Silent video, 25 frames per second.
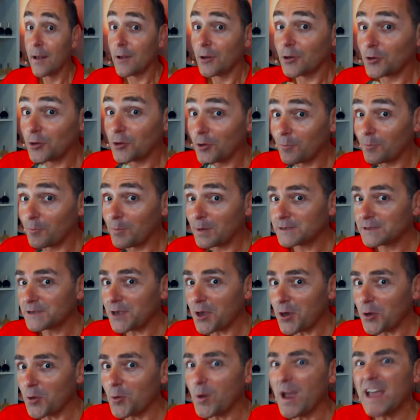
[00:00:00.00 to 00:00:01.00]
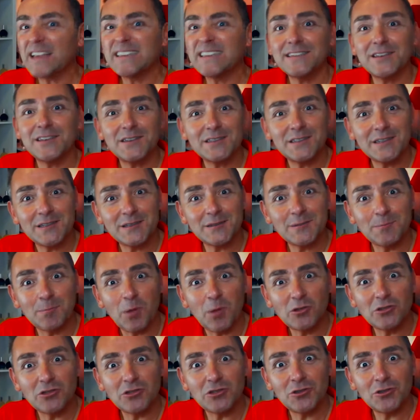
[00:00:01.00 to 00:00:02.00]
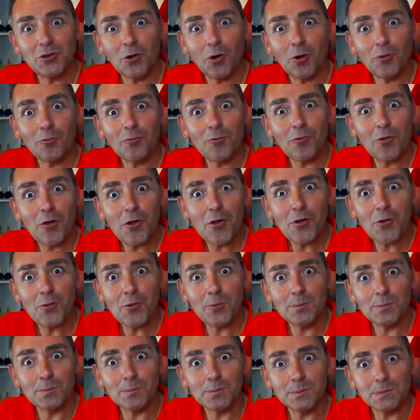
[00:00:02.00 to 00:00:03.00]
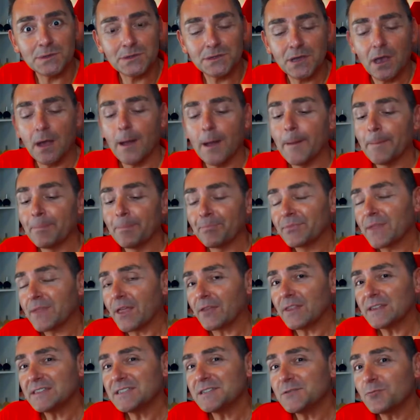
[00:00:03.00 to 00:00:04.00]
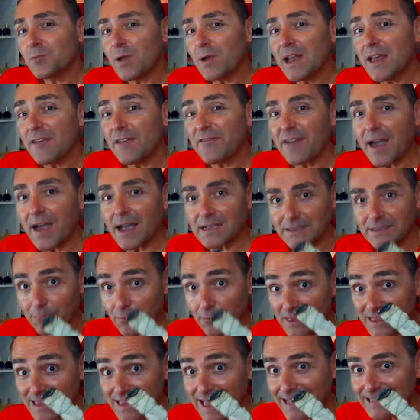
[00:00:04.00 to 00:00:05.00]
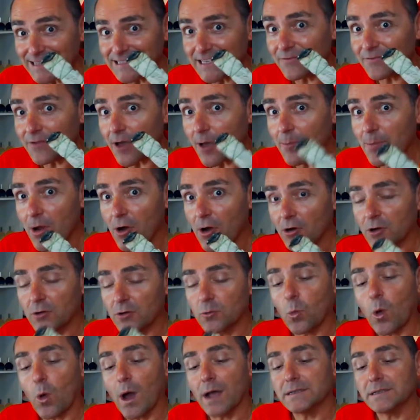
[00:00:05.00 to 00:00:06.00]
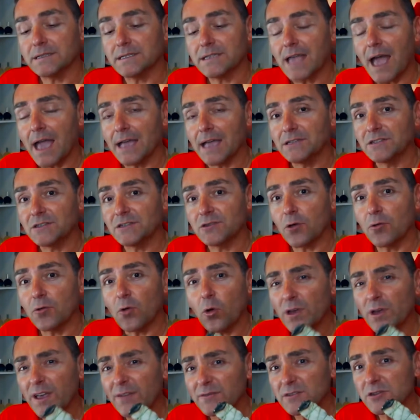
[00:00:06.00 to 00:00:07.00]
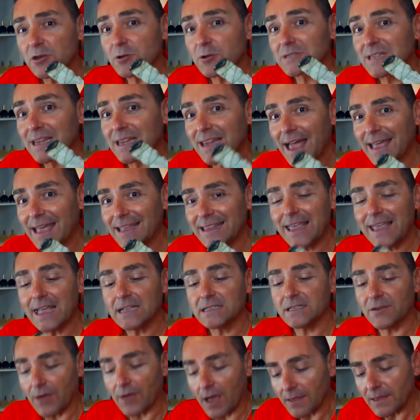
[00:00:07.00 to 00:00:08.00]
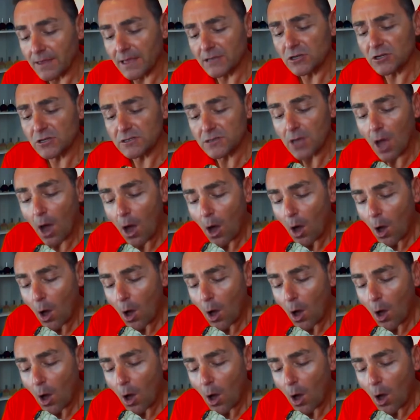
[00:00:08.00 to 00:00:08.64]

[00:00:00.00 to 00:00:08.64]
Number two is to smudge your rooms. Now this is really effective with Native American white sage. So all you have to do is light the end of it and then just